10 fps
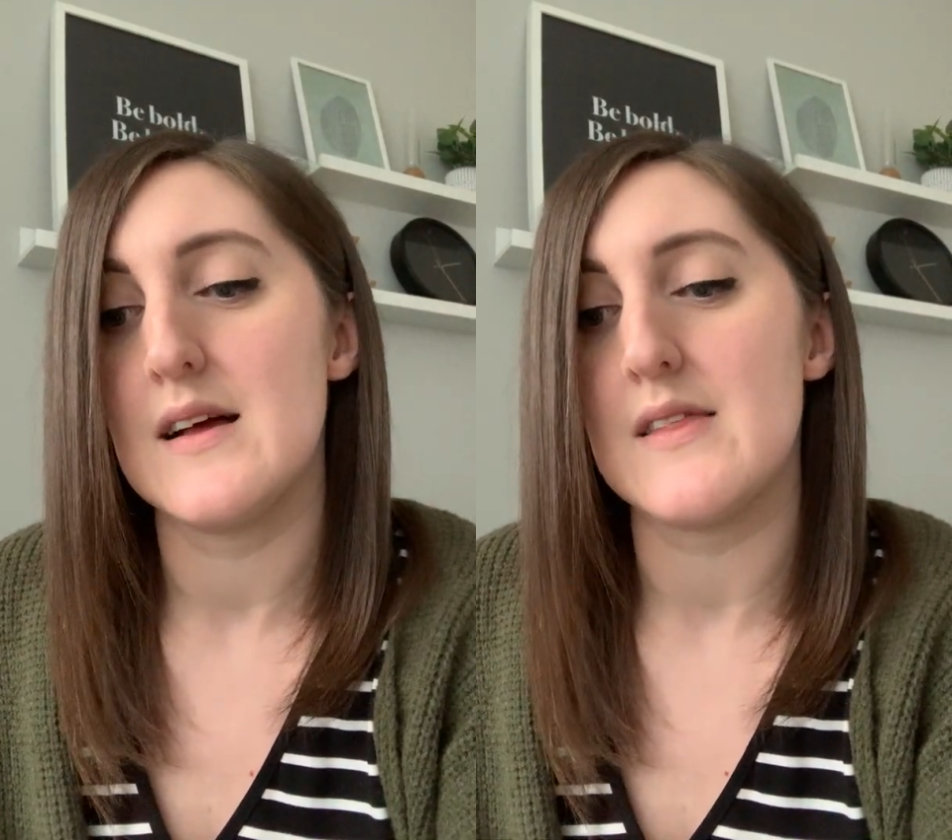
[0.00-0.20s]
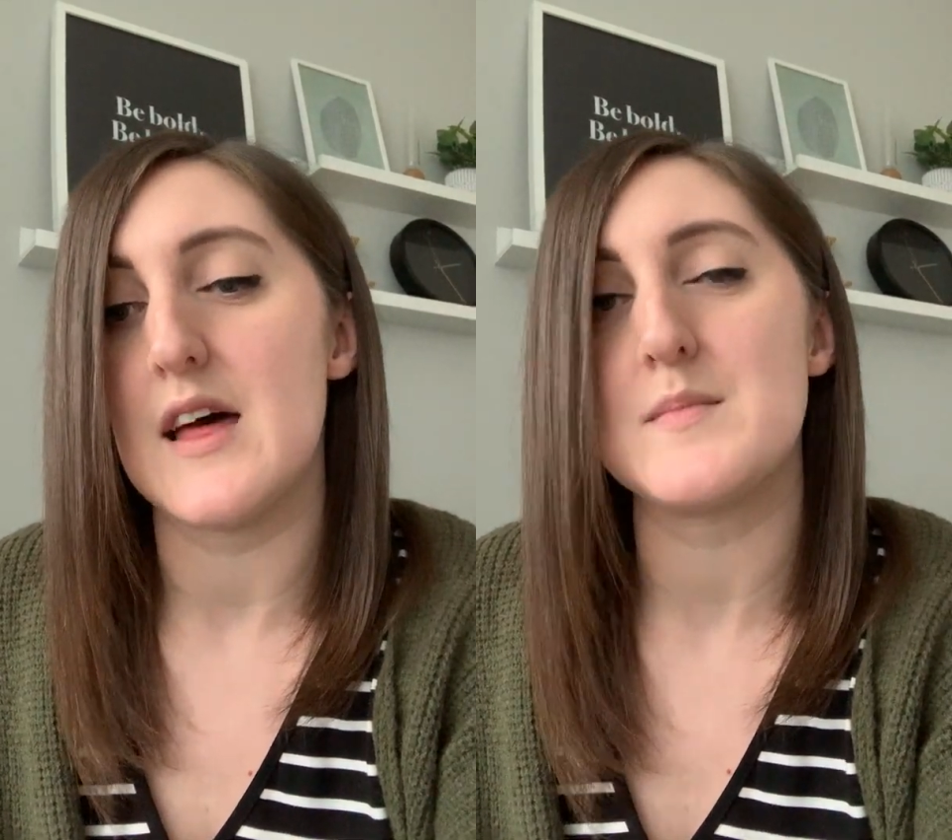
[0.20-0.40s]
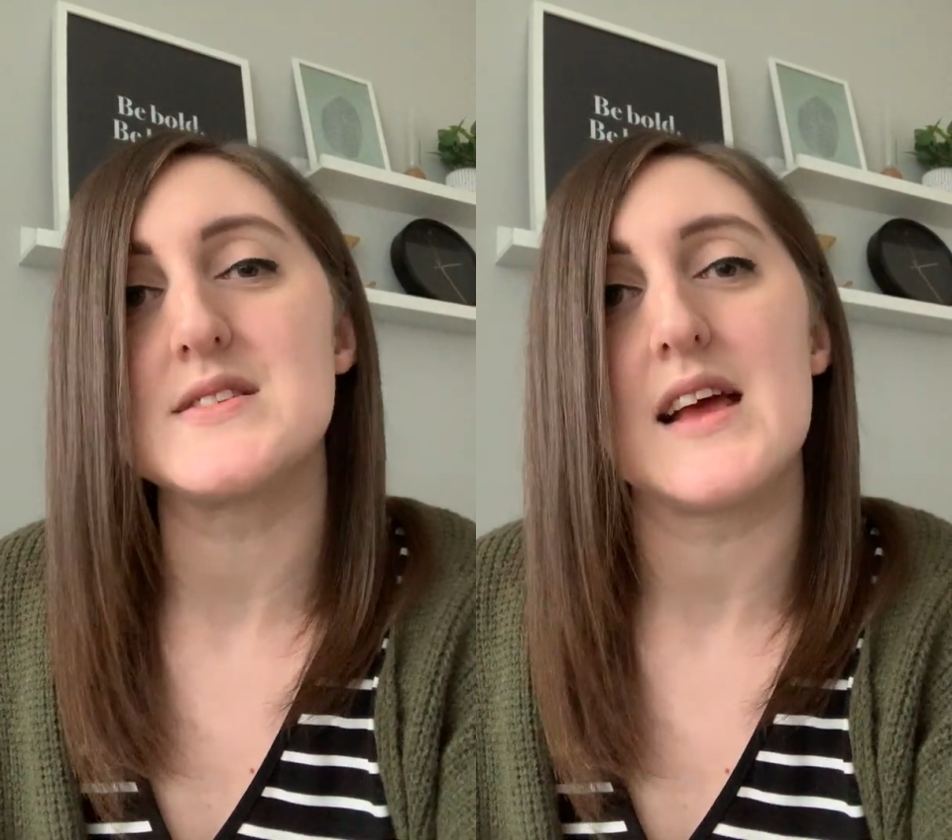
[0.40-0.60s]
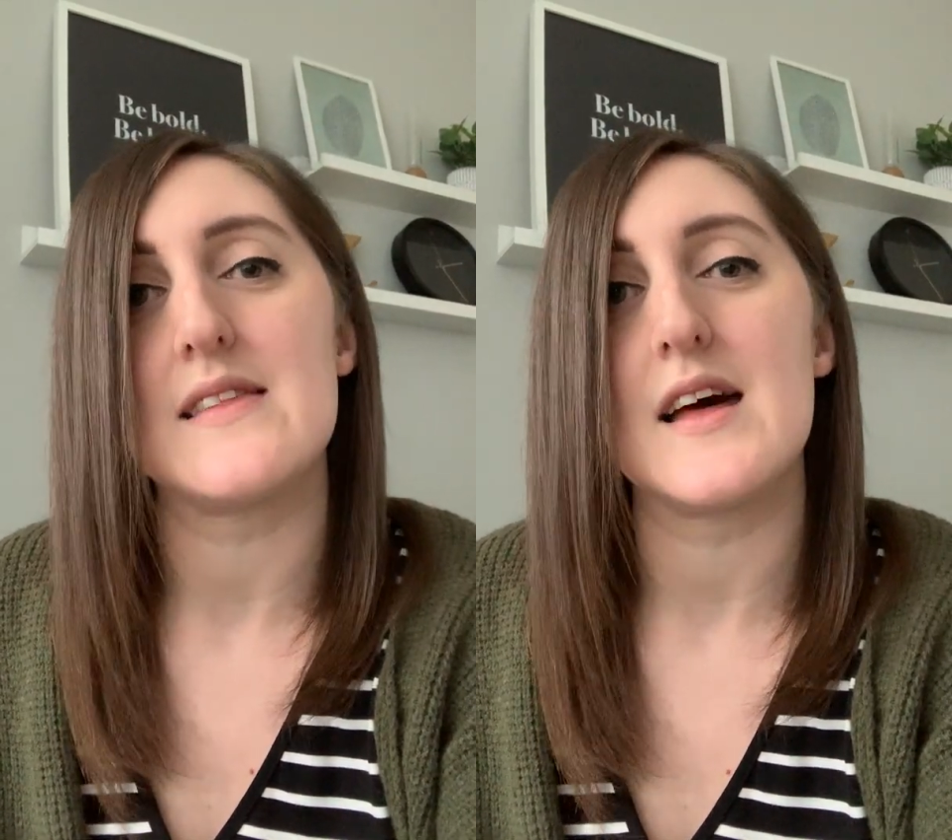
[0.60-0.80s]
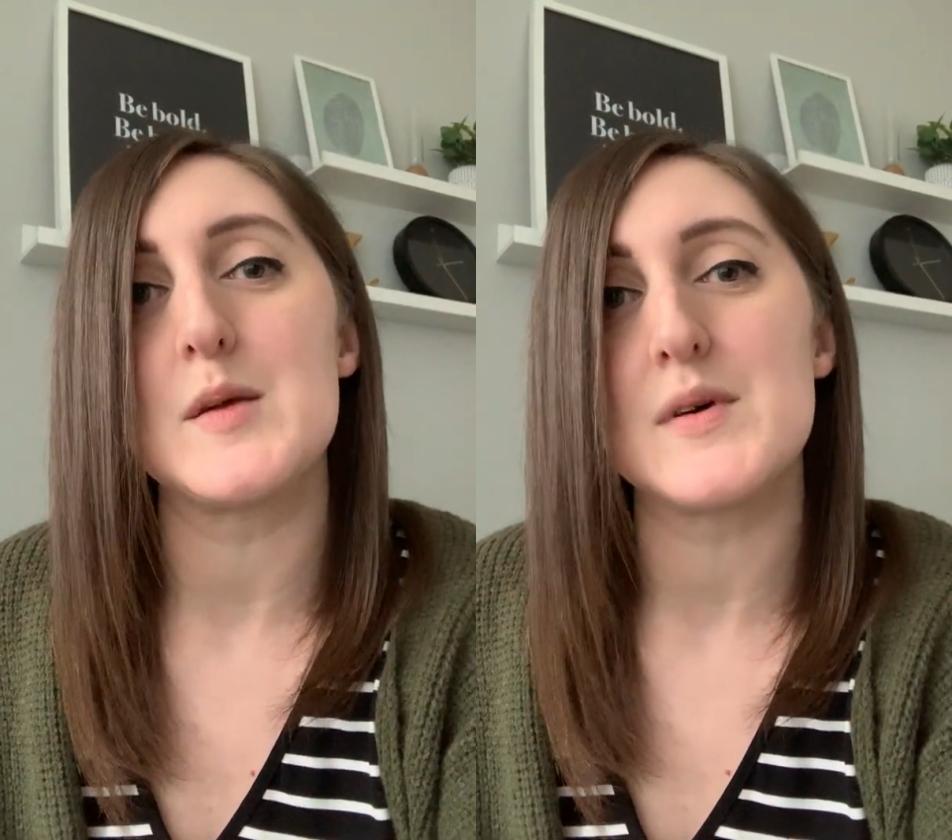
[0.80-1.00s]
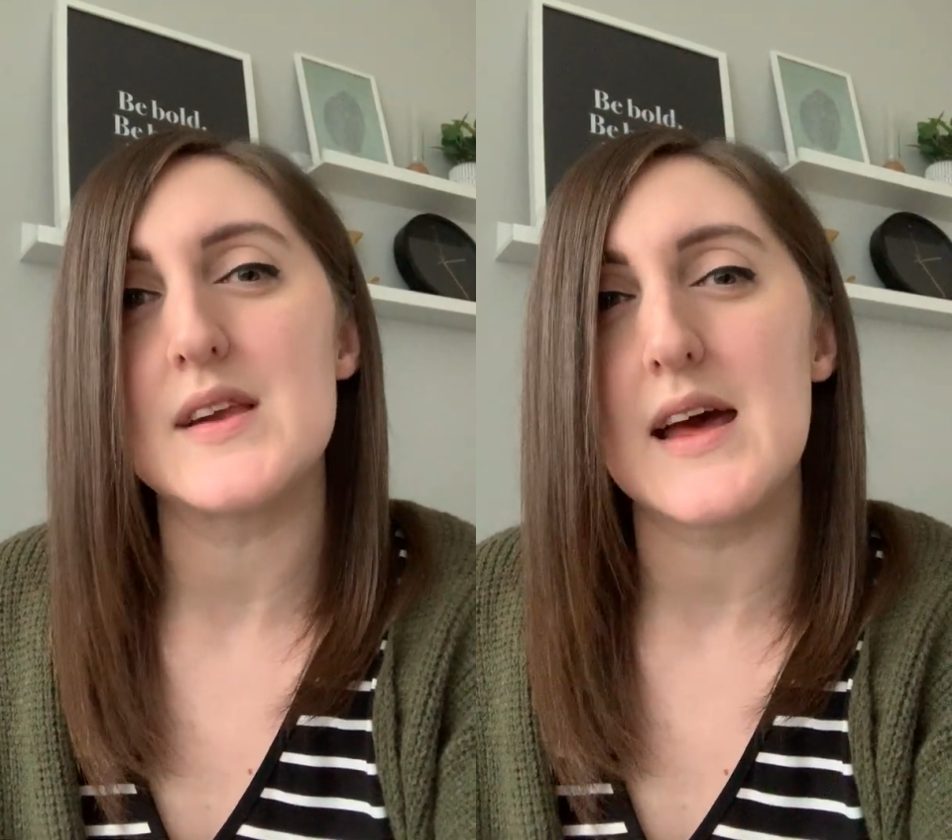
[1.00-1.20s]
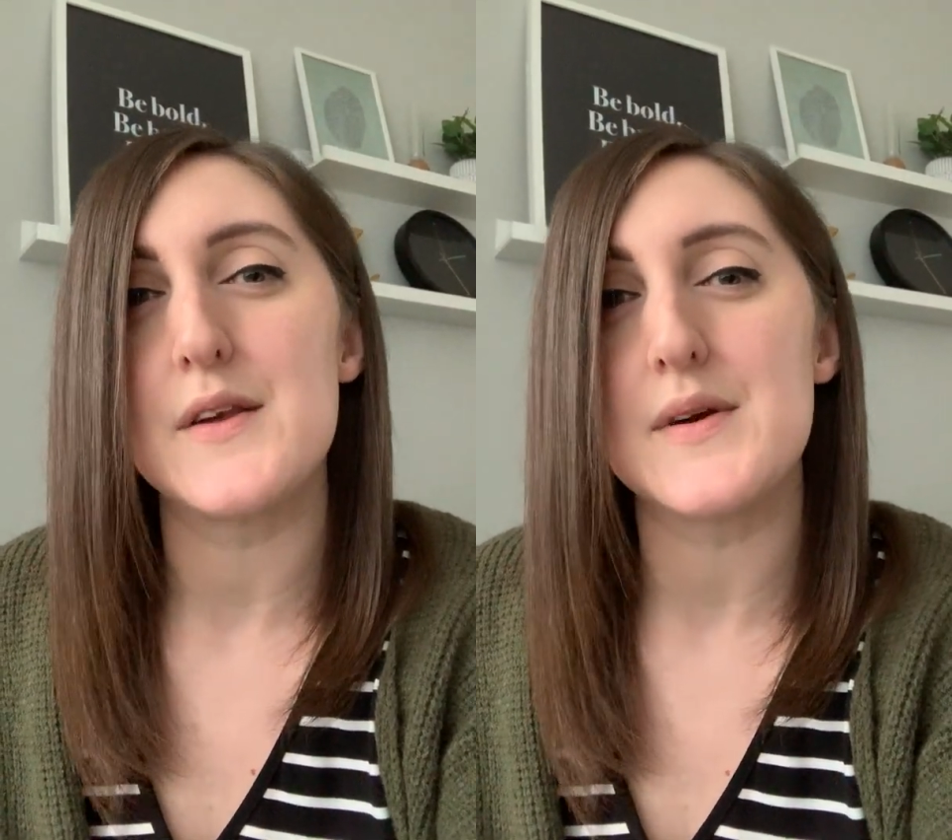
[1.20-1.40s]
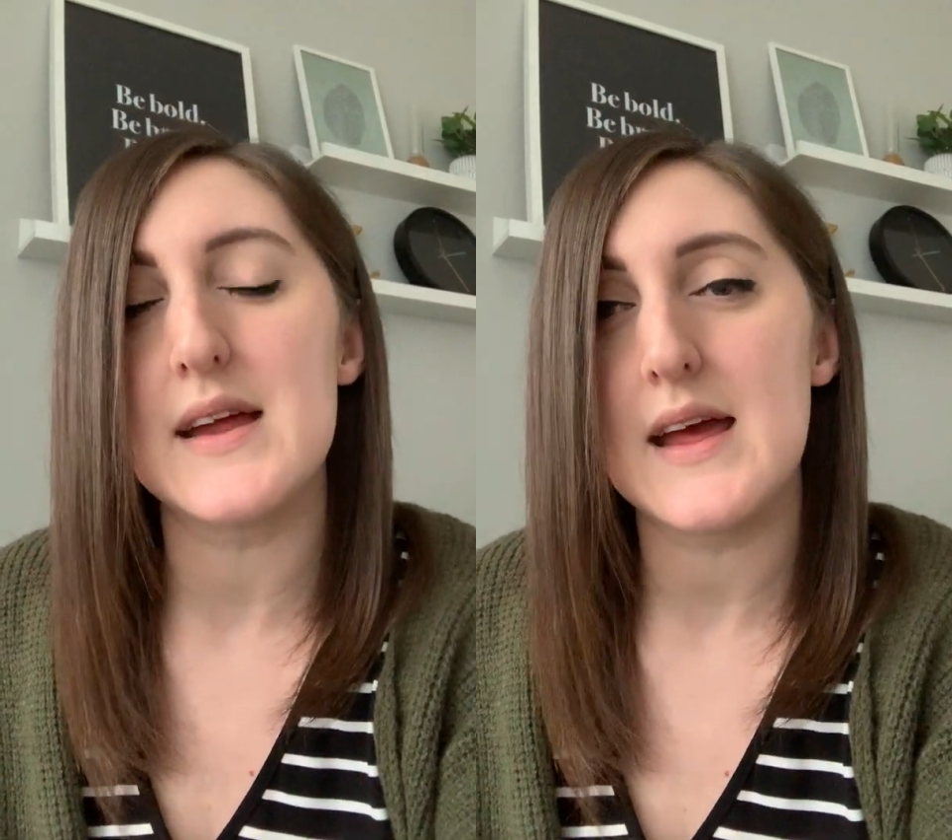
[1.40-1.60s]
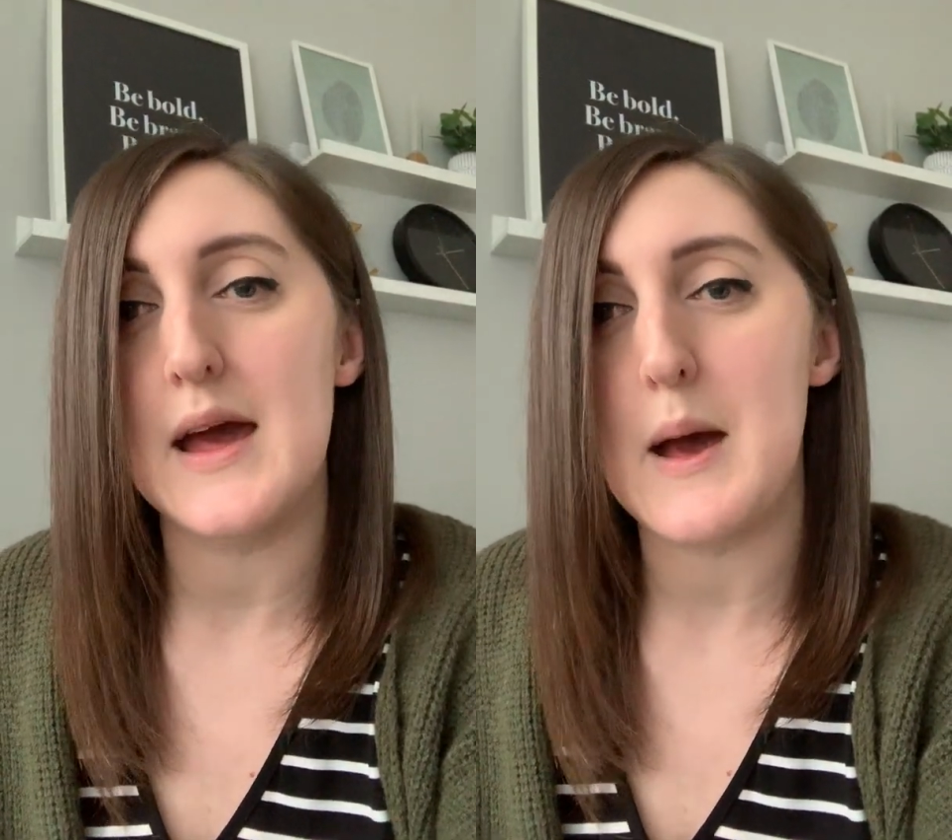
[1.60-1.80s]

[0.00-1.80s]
them saying that about Henry.